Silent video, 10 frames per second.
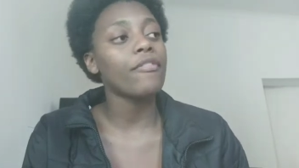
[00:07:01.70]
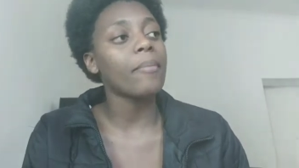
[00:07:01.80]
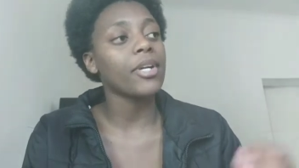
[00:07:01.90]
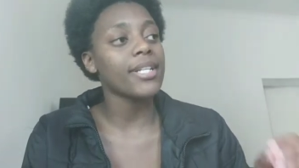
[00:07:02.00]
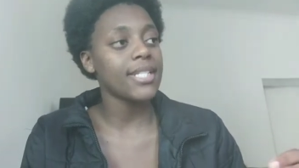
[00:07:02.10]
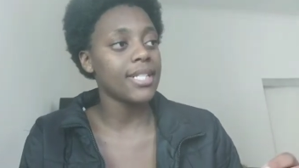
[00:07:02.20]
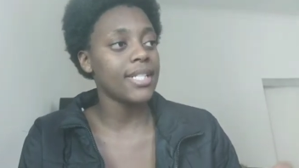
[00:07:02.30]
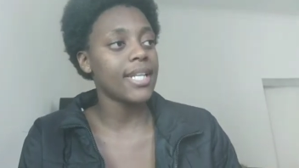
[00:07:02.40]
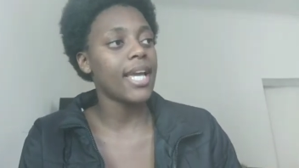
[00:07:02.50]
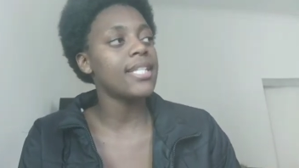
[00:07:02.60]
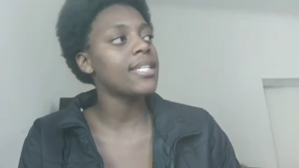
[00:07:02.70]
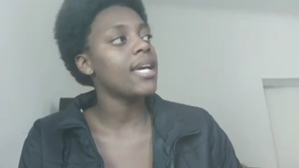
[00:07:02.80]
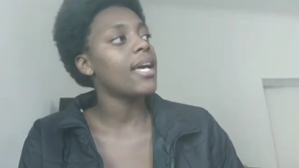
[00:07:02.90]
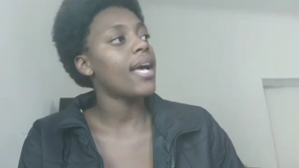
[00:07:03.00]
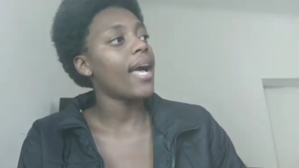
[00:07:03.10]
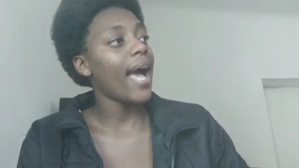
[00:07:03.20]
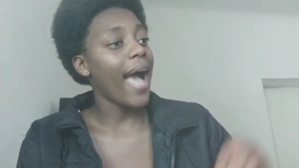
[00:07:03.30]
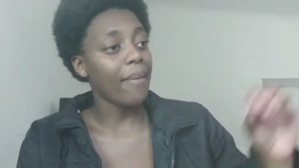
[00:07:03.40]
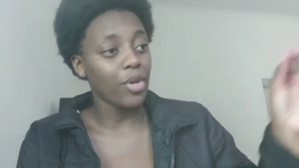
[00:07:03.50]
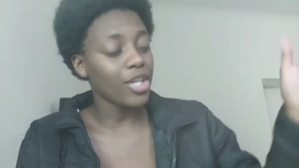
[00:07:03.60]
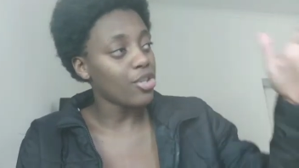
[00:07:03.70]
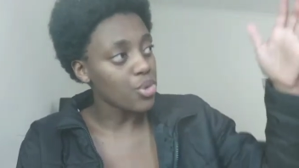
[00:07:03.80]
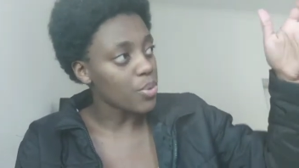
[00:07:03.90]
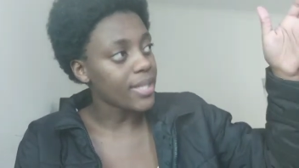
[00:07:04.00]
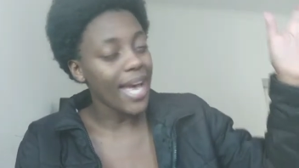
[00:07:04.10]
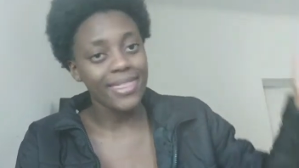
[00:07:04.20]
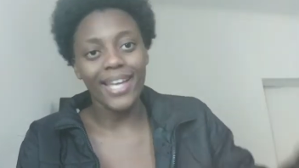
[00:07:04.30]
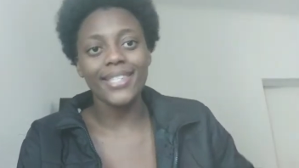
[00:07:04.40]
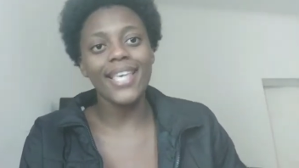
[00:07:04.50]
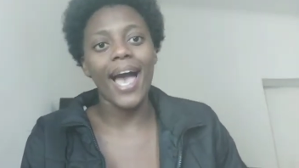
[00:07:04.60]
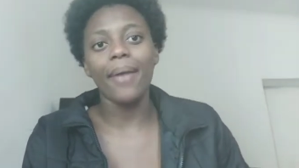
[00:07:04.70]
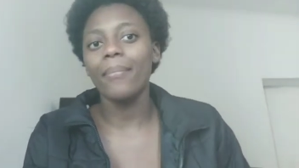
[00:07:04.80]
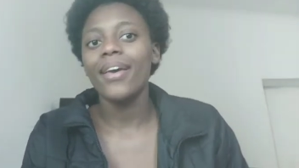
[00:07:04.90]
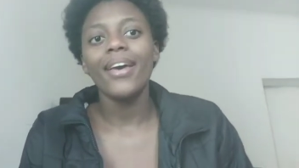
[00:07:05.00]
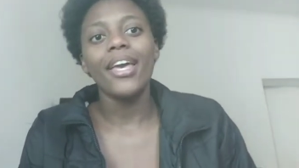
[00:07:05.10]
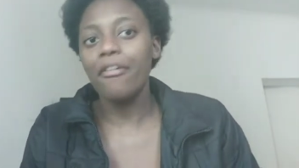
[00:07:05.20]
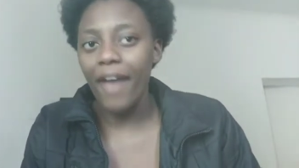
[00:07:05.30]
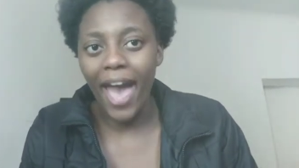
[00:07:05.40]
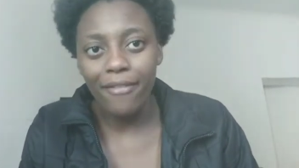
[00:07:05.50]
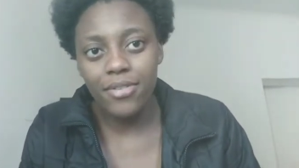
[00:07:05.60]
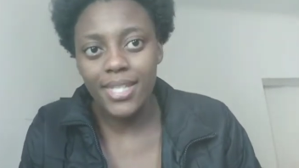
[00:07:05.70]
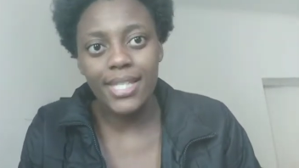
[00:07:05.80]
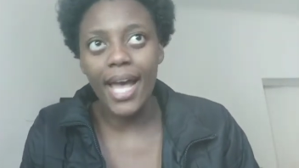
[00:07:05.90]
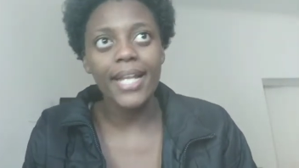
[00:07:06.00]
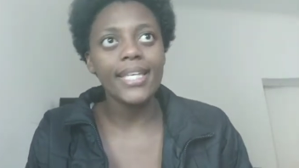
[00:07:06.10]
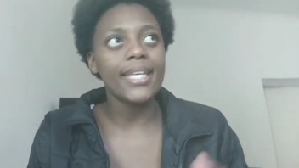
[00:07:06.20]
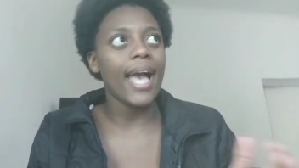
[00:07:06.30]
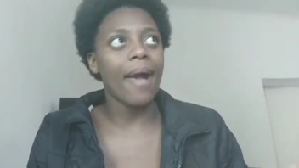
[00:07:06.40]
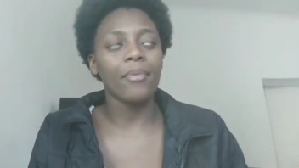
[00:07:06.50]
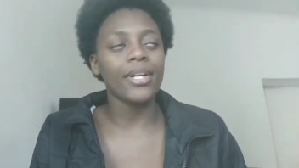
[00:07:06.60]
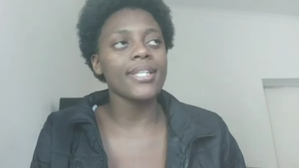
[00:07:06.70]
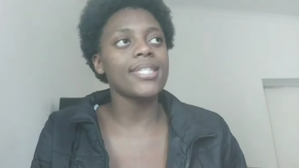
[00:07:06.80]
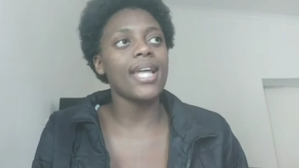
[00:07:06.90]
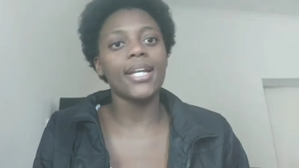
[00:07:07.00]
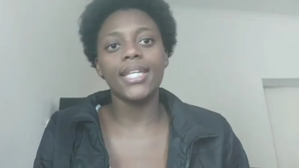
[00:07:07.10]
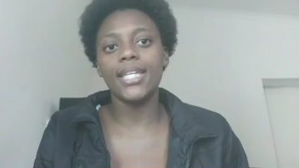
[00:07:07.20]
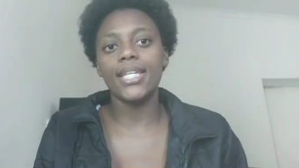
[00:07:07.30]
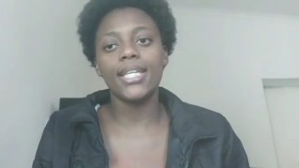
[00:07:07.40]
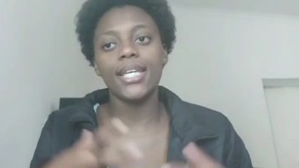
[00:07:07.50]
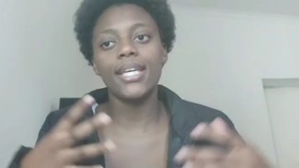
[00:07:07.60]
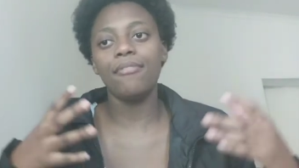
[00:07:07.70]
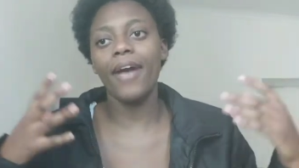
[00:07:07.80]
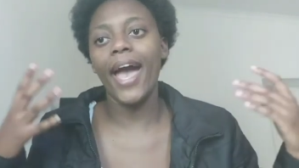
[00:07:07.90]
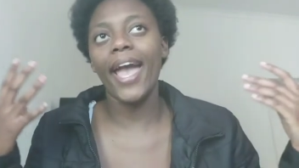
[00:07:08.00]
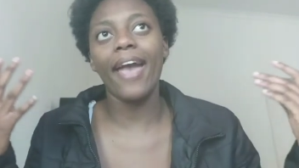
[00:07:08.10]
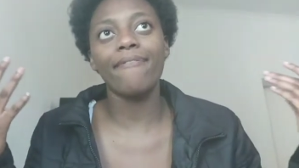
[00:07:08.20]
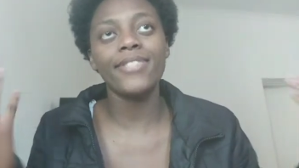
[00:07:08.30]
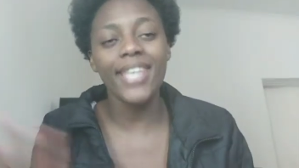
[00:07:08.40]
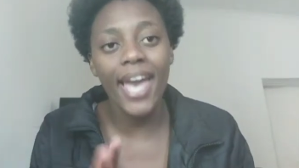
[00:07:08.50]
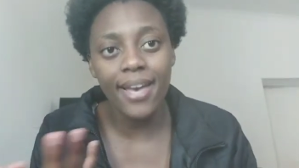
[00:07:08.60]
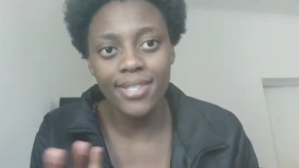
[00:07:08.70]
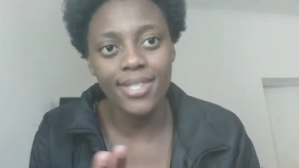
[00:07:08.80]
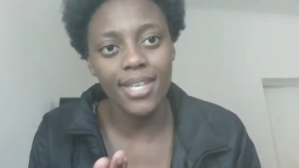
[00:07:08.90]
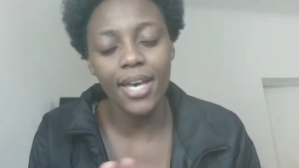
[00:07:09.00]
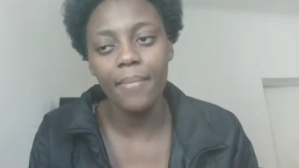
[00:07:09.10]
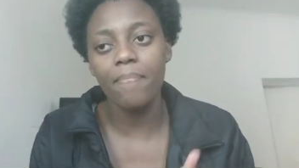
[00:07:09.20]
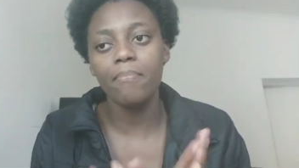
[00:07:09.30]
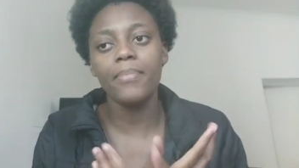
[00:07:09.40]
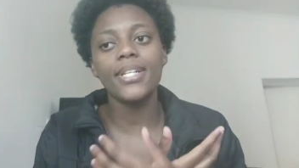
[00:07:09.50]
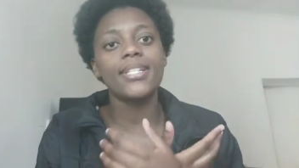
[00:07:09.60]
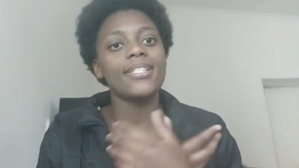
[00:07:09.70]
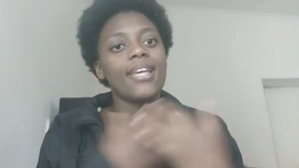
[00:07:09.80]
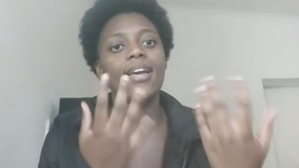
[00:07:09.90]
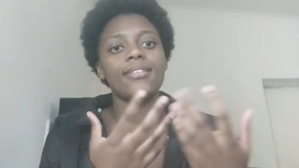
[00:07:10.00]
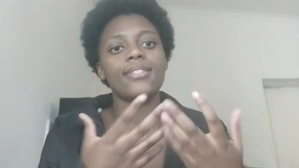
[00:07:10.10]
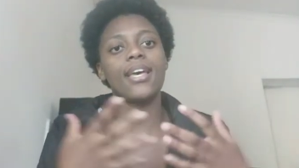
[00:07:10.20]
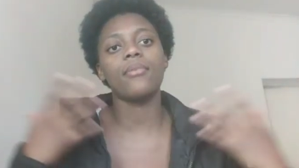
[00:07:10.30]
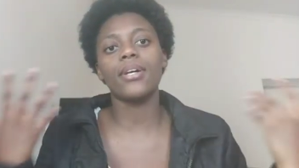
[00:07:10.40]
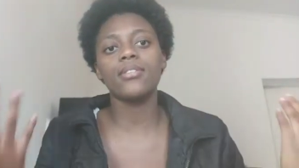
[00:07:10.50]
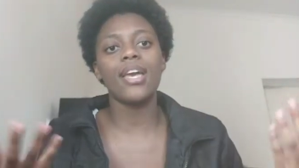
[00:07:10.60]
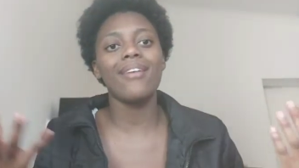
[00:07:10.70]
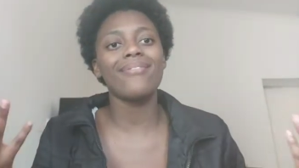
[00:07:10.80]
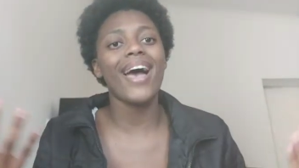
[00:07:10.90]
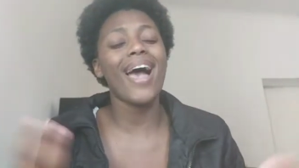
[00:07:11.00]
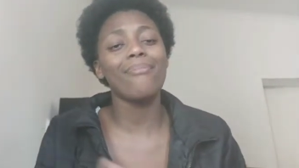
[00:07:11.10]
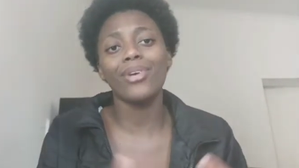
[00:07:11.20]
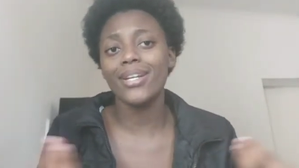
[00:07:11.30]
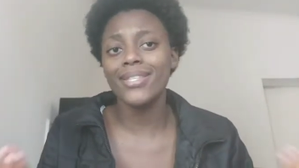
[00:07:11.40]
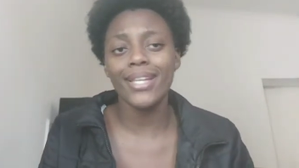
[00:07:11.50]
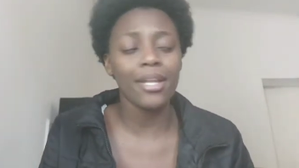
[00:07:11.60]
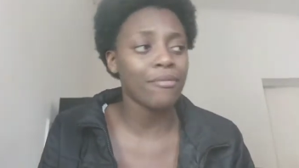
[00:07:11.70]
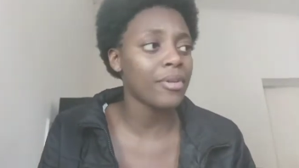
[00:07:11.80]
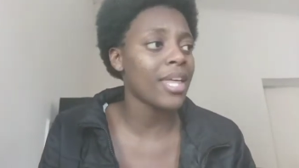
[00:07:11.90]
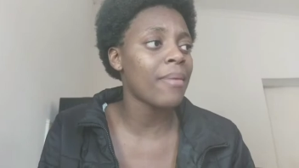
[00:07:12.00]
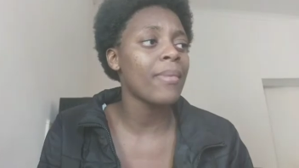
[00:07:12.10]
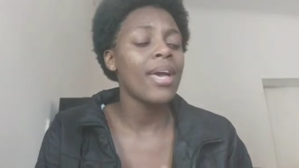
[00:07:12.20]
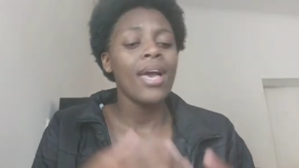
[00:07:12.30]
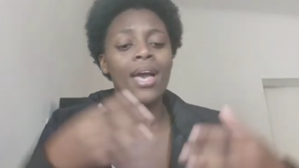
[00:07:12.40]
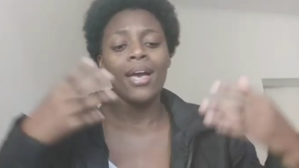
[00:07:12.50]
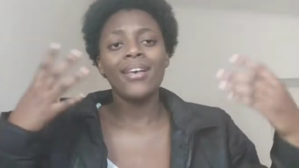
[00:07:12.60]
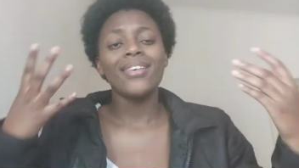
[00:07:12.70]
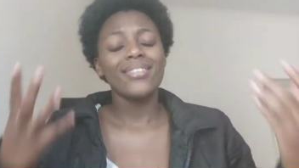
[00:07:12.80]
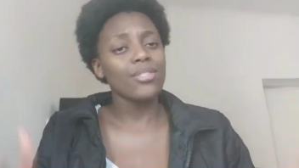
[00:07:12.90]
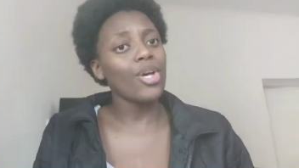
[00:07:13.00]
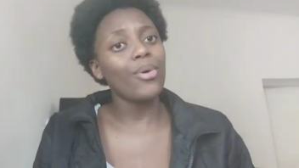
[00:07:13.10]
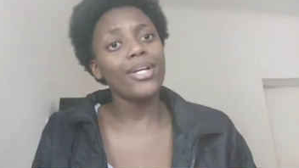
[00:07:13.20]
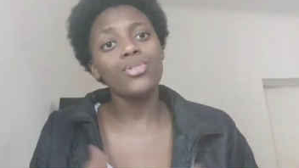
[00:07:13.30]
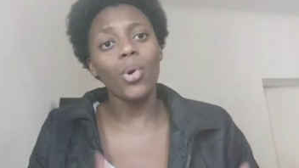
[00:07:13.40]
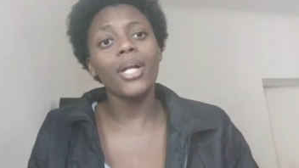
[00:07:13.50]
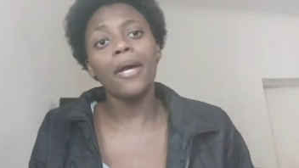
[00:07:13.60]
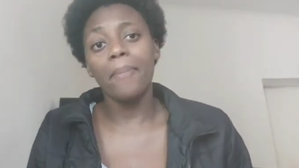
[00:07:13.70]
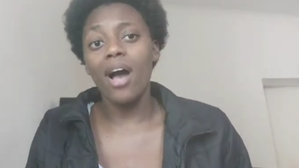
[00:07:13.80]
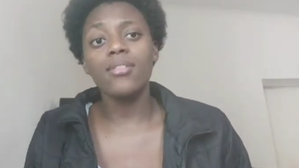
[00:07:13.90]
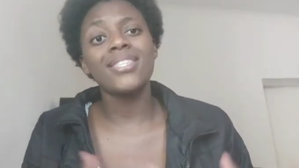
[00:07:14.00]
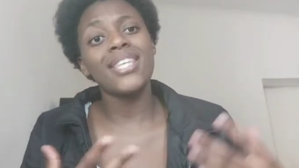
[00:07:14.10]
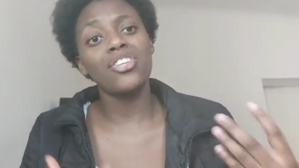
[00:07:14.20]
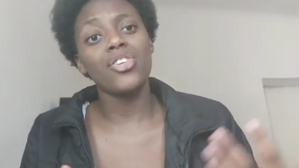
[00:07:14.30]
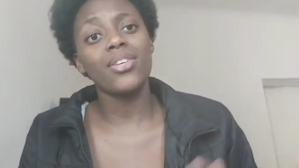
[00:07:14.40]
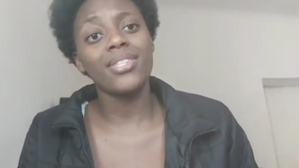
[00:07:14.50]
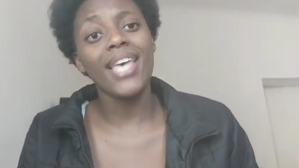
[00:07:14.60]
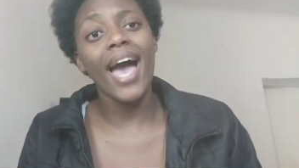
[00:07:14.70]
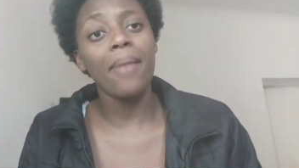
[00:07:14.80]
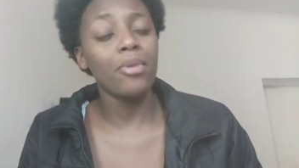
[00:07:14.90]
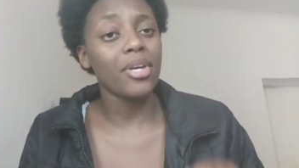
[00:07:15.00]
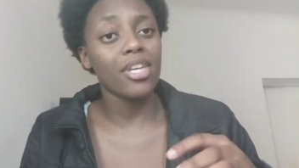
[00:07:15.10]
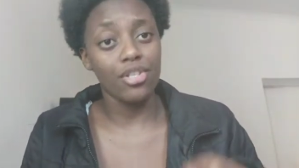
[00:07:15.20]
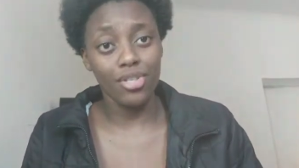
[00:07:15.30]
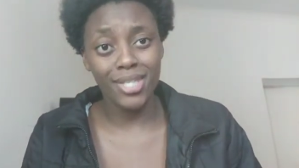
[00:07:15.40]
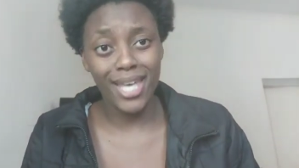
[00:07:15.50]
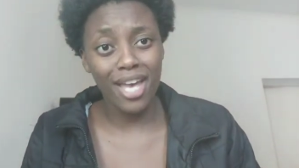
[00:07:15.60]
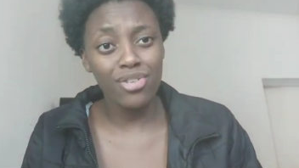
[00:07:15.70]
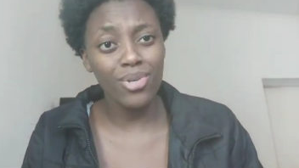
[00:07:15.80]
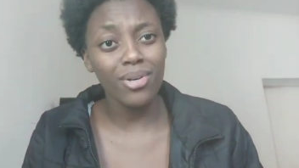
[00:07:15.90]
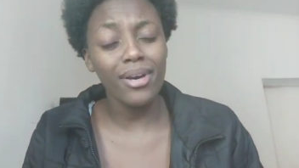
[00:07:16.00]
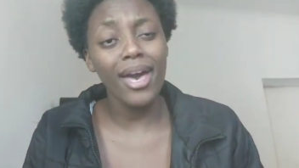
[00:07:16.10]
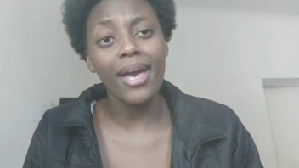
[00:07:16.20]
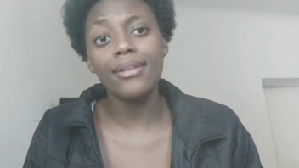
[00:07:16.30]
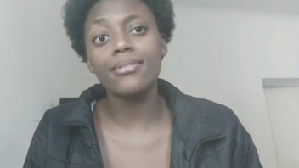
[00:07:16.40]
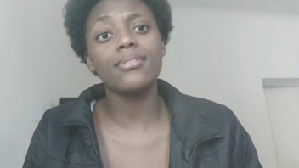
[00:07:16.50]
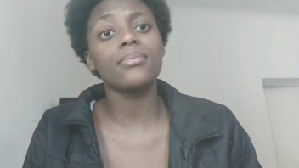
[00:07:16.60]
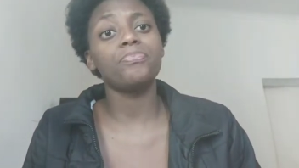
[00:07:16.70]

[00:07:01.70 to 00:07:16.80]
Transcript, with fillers: I'm gonna set a date. I'm gonna do it at that time. If I have to study, I'm gonna study. If I have tests, mid-tests and whatsoever, I'm gonna study for them. So it's all about setting your time, looking at your schedule, and